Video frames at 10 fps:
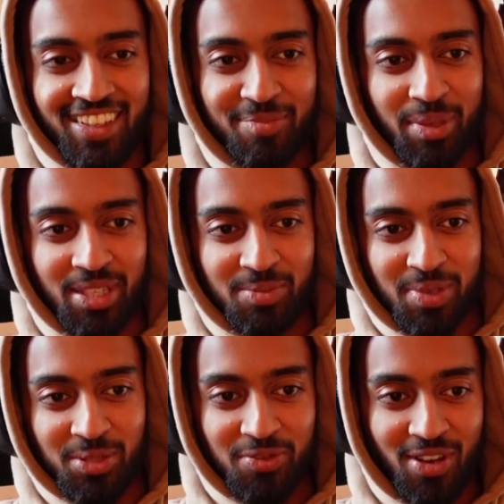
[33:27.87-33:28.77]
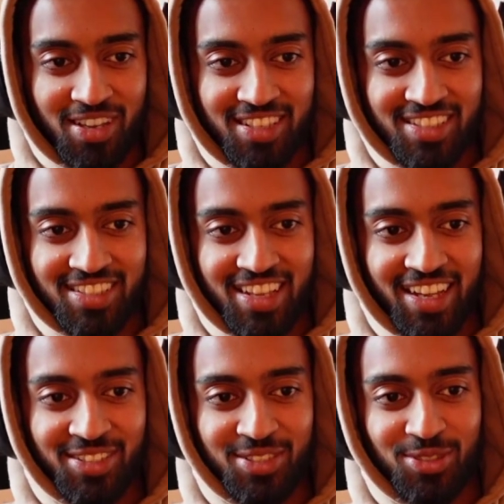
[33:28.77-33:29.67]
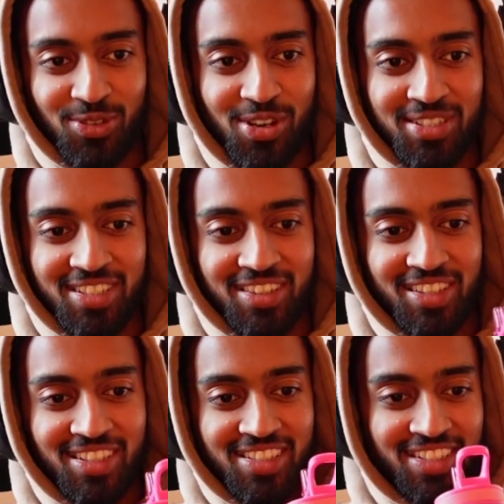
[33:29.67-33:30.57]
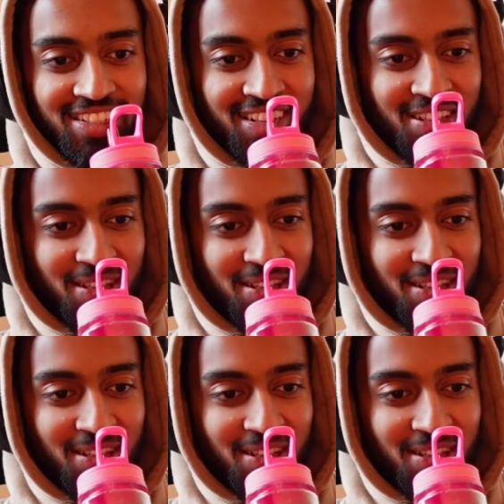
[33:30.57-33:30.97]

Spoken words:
The biggest bitch we've got is Xtros13.